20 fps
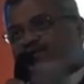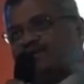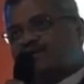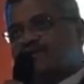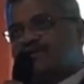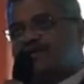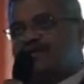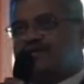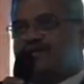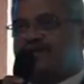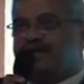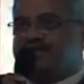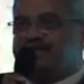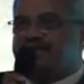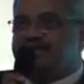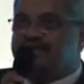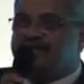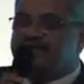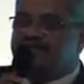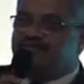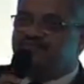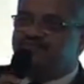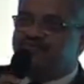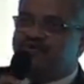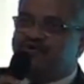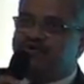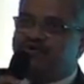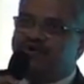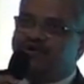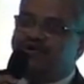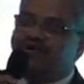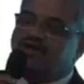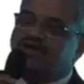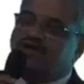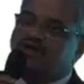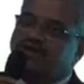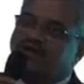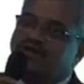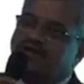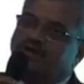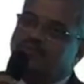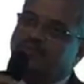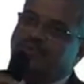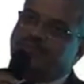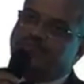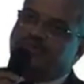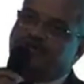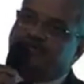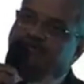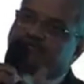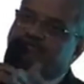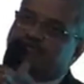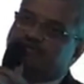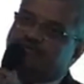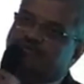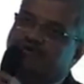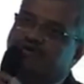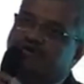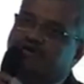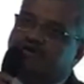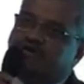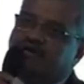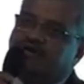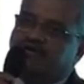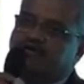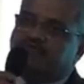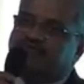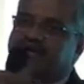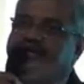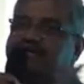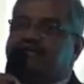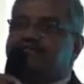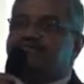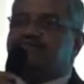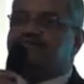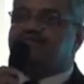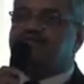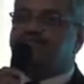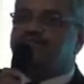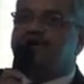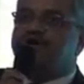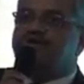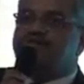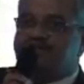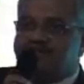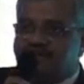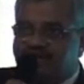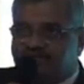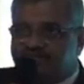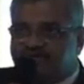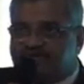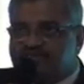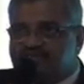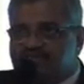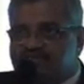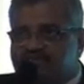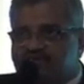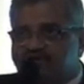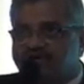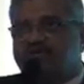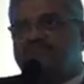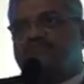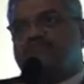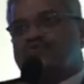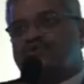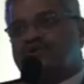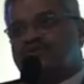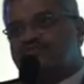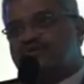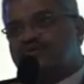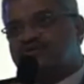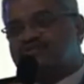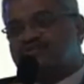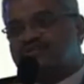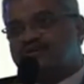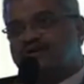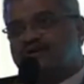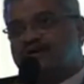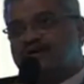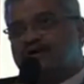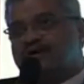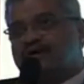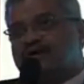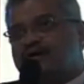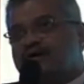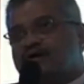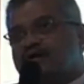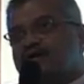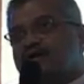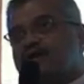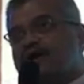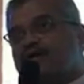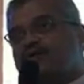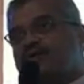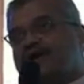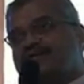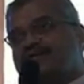working in nineteen eighty-four, the people used to work out of eight hours, about three hours or four hours. Now